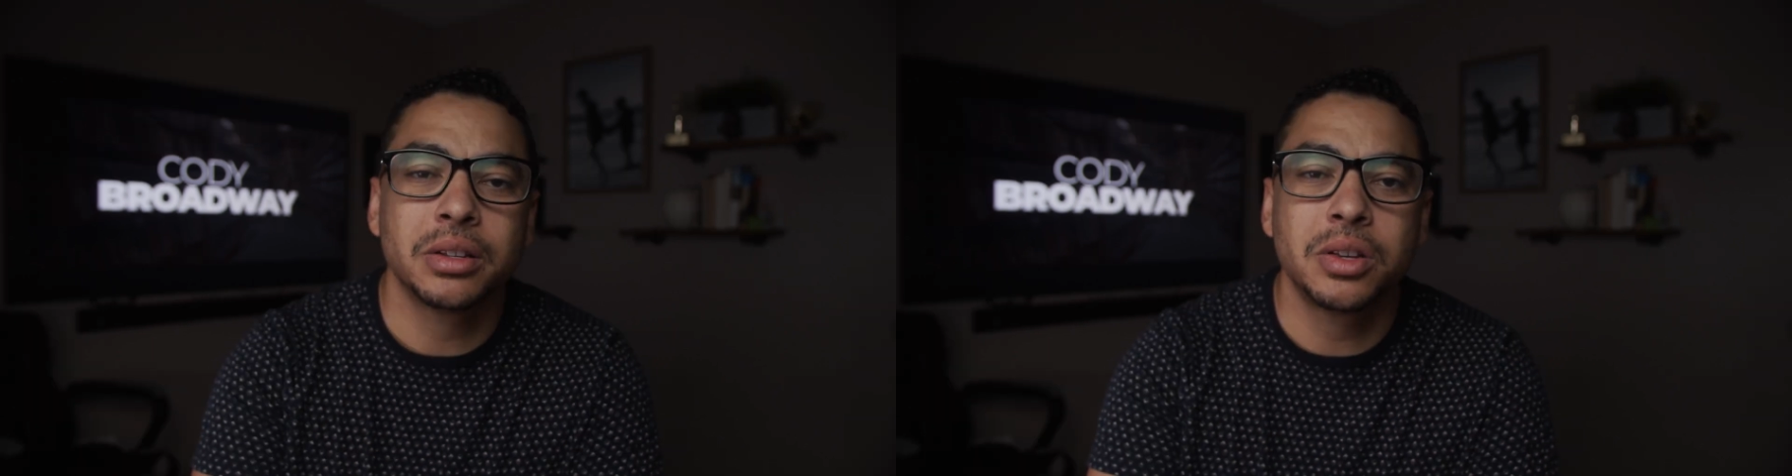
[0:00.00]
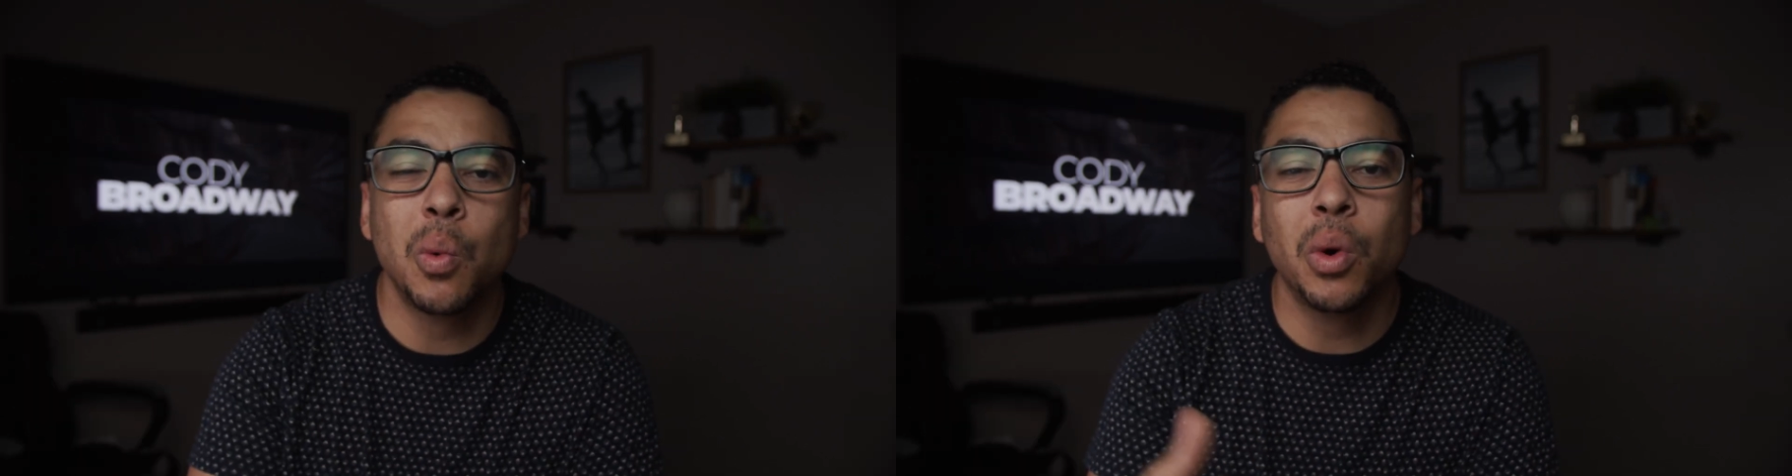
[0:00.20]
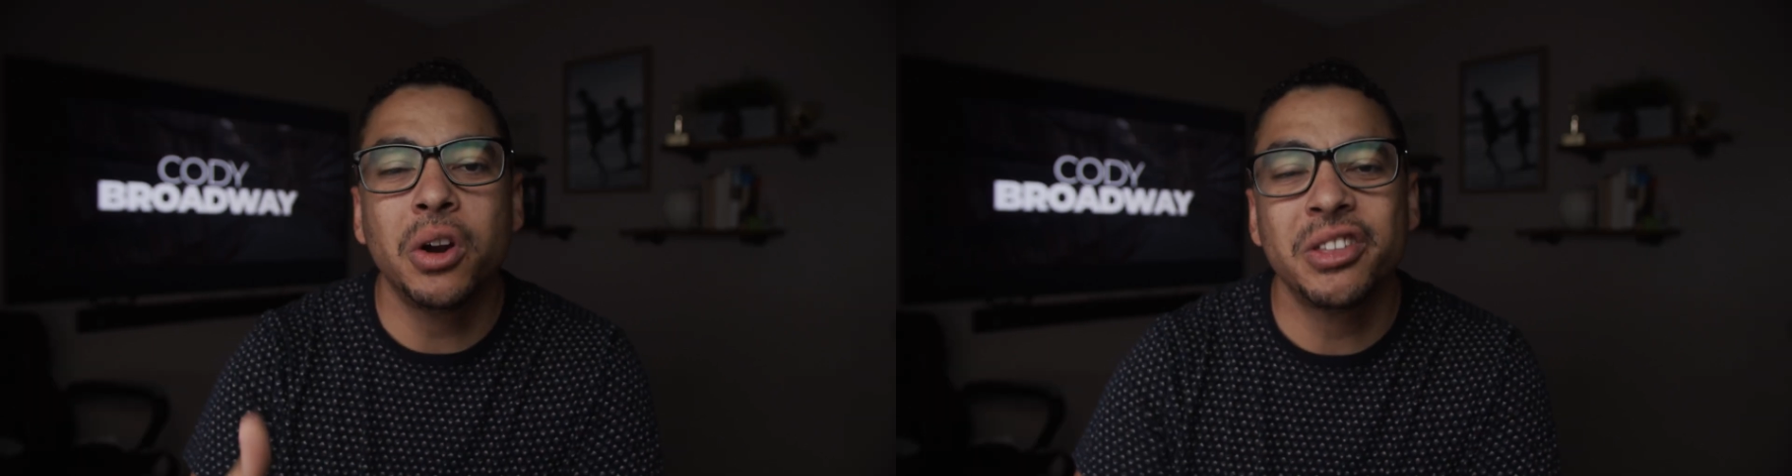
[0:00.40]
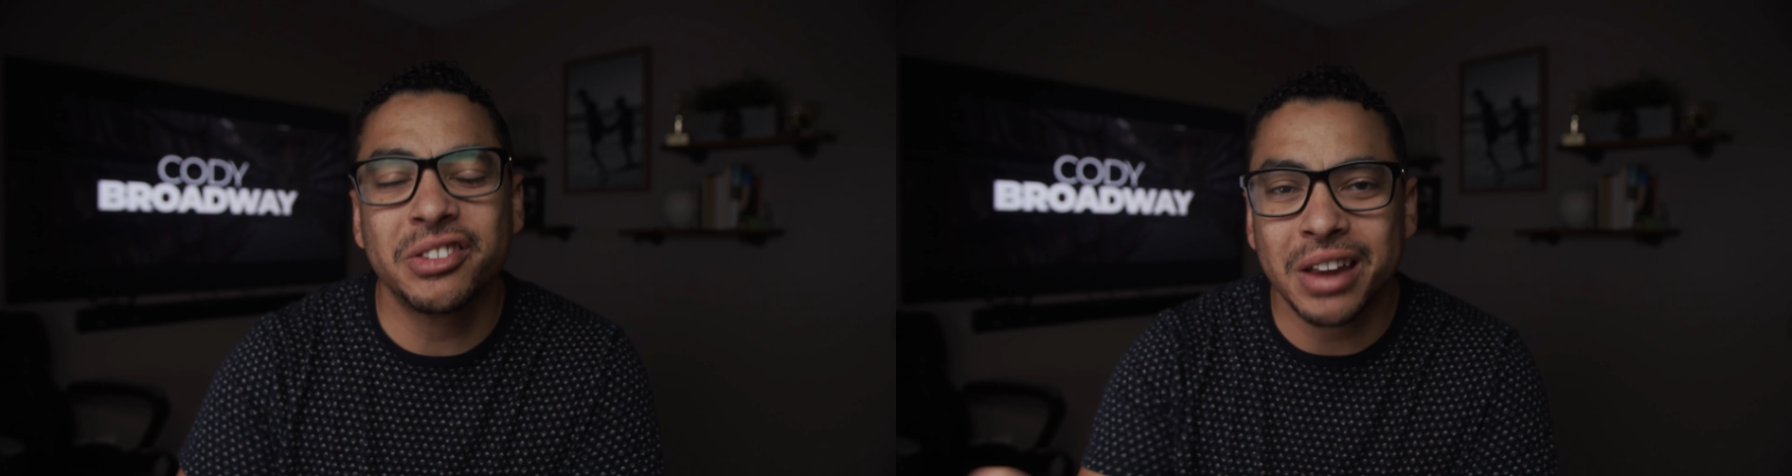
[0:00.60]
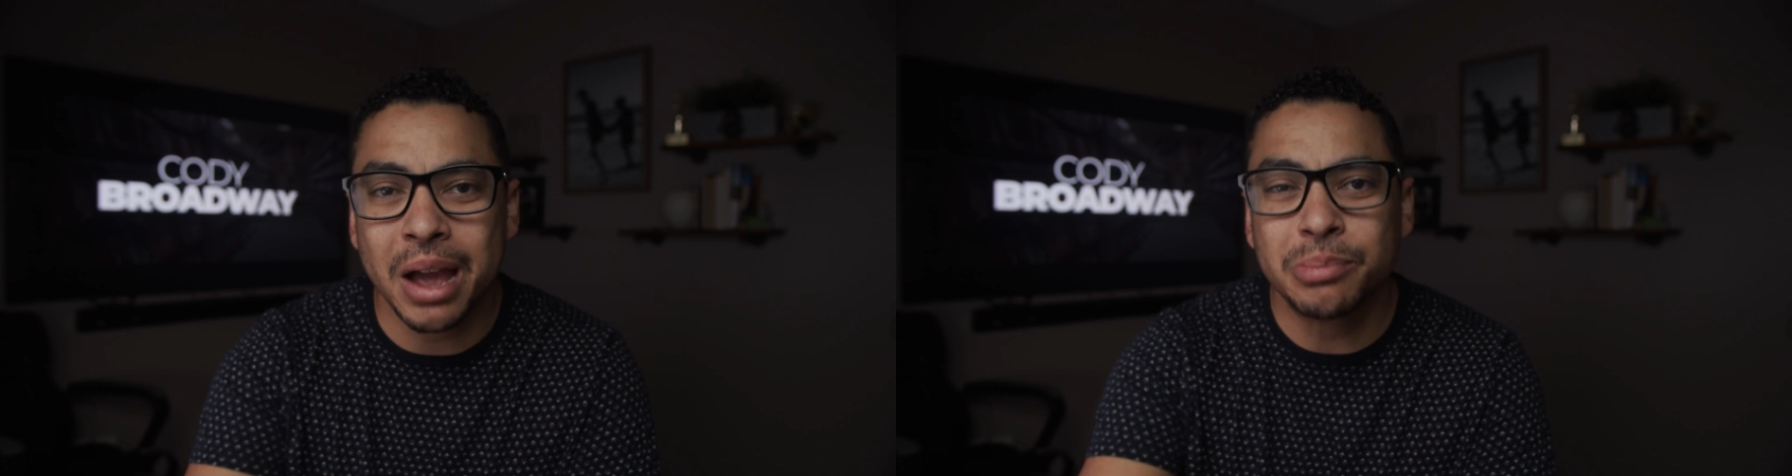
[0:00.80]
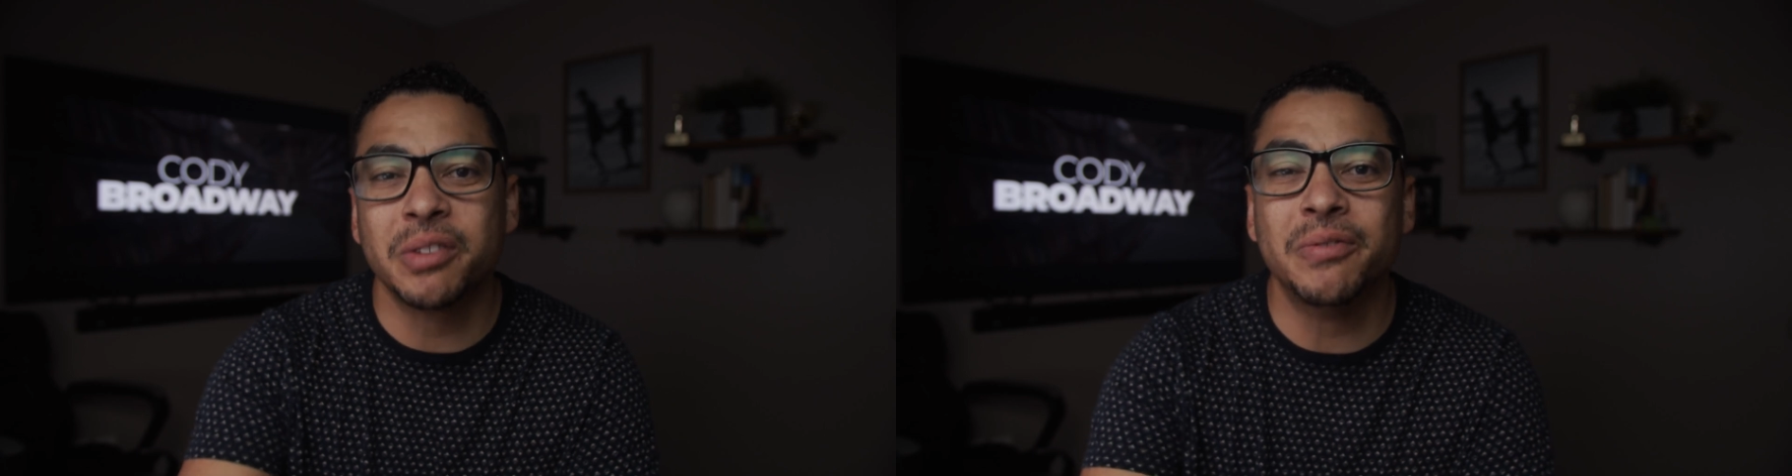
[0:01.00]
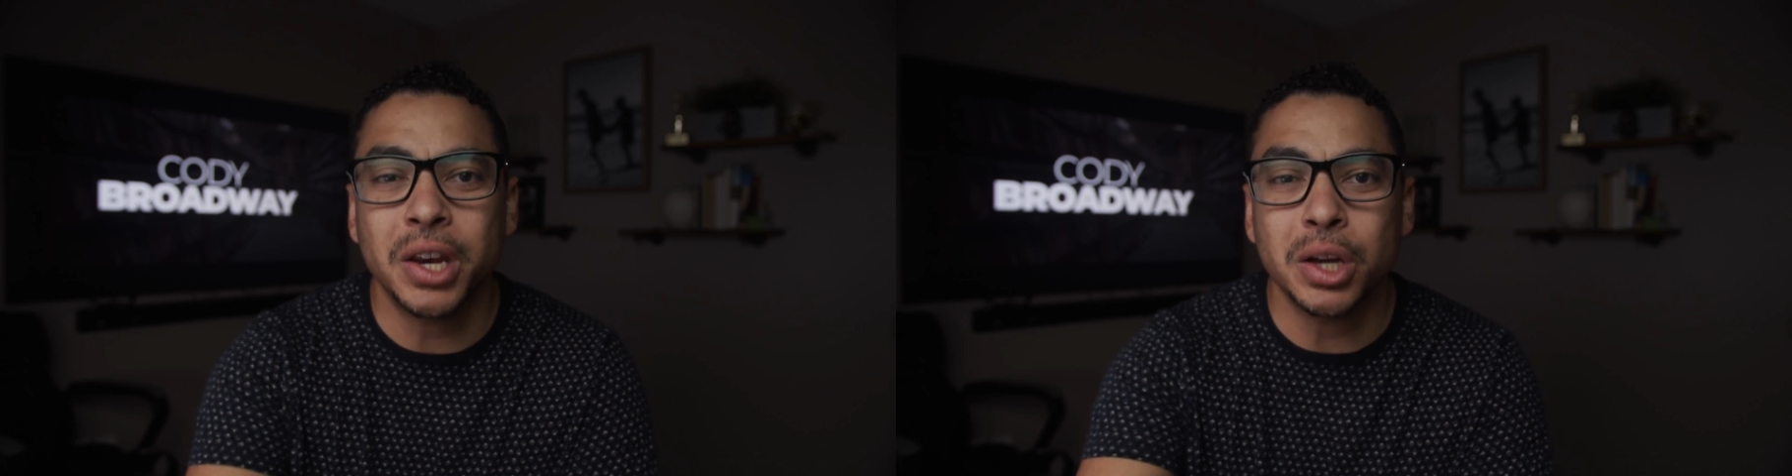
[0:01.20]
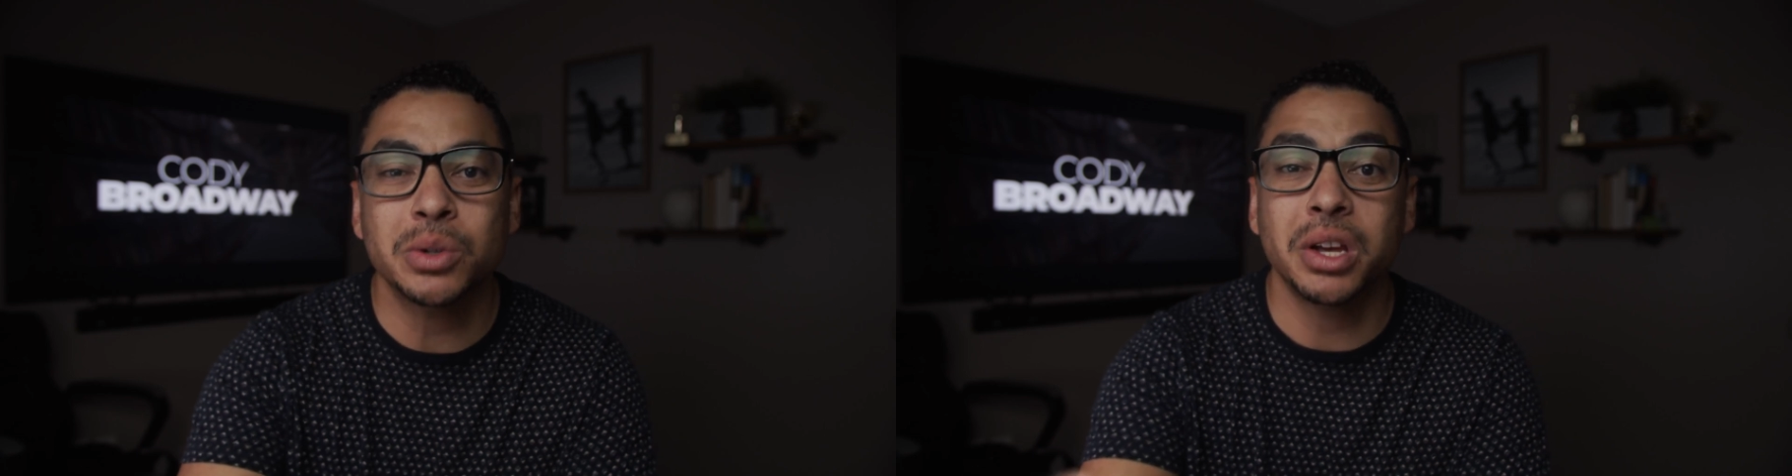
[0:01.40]
So what are the types of
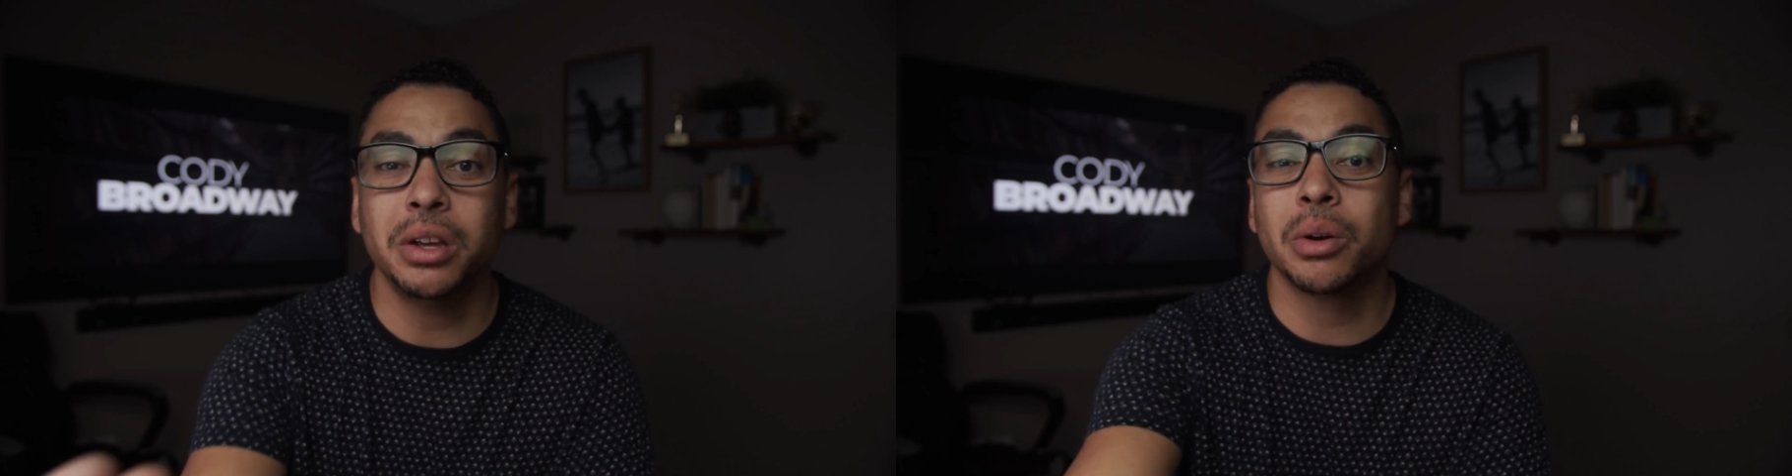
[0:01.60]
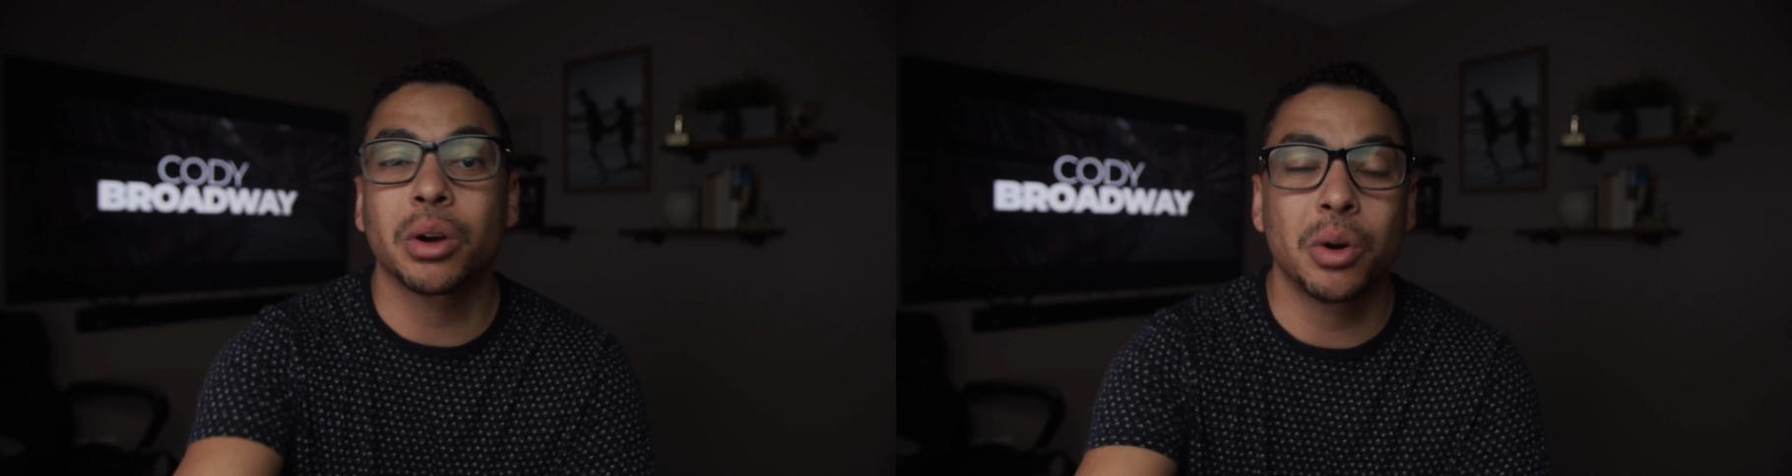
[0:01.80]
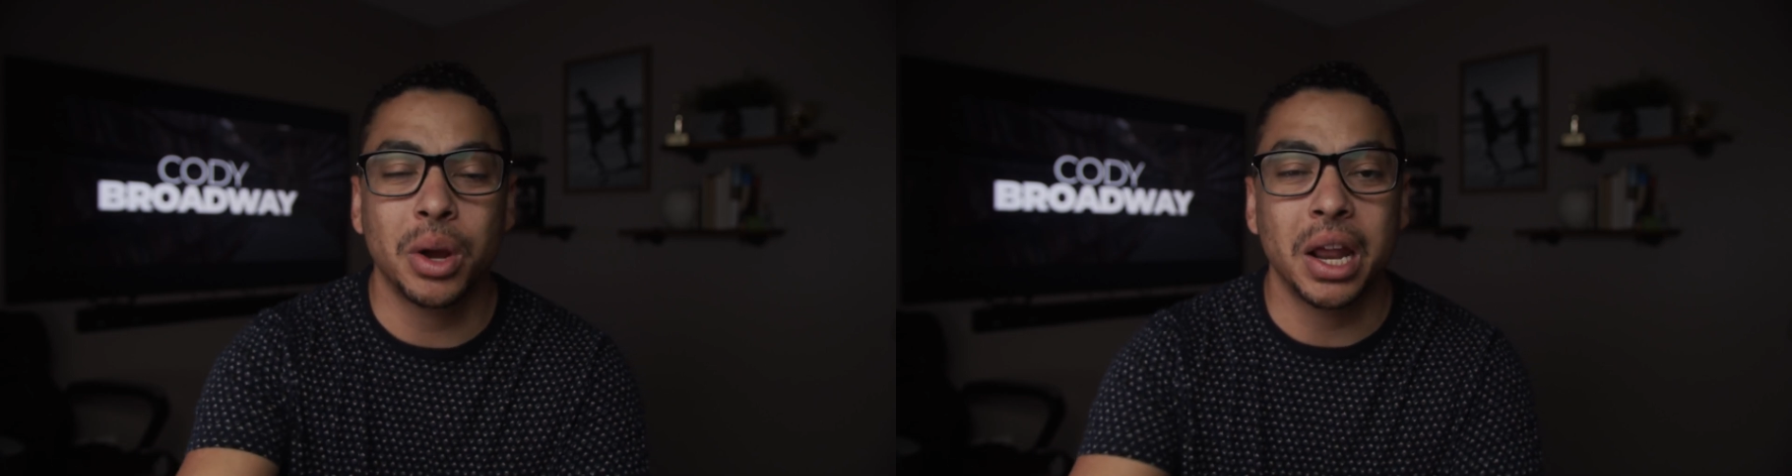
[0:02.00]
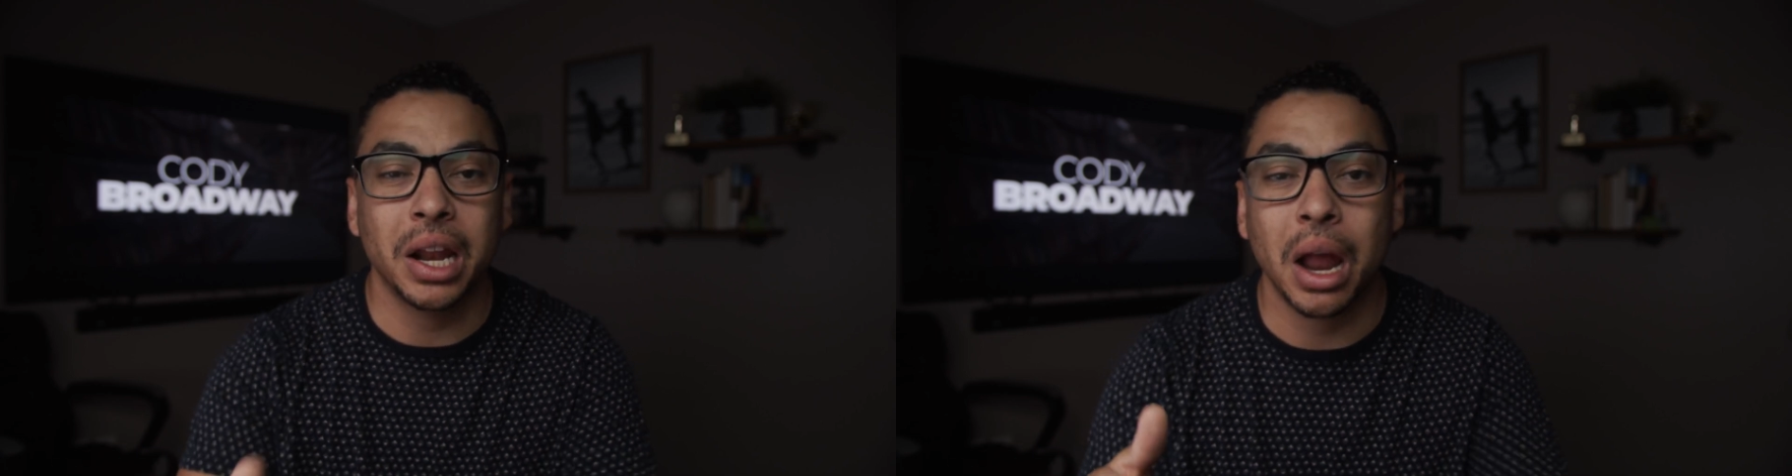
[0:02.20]
videos that you're creating?